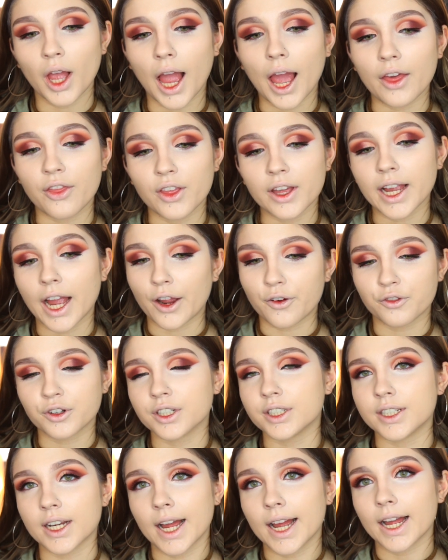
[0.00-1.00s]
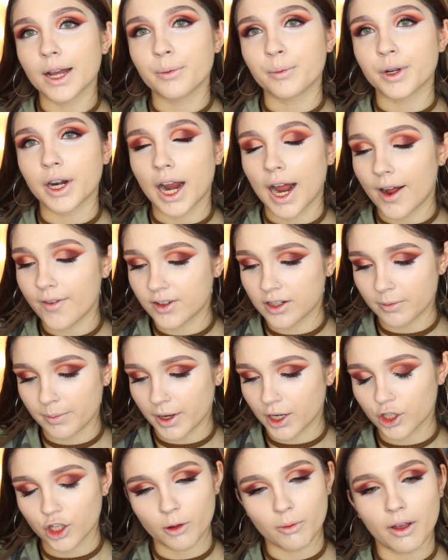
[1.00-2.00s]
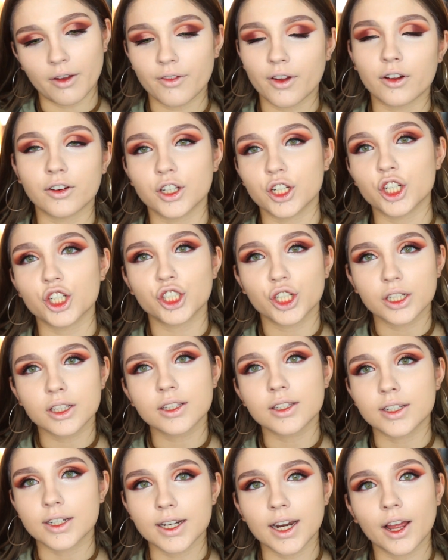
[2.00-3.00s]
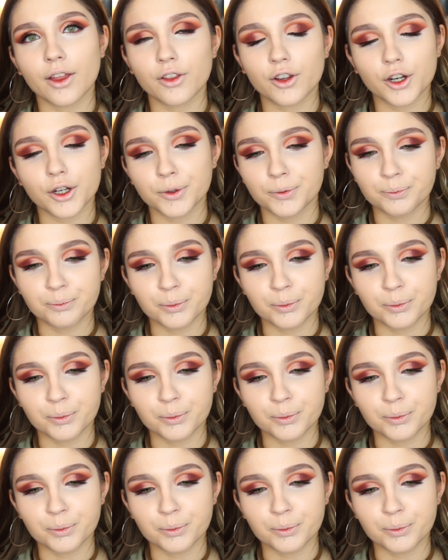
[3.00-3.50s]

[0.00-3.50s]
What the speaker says: I think every day I'm going to have to mix all my foundations together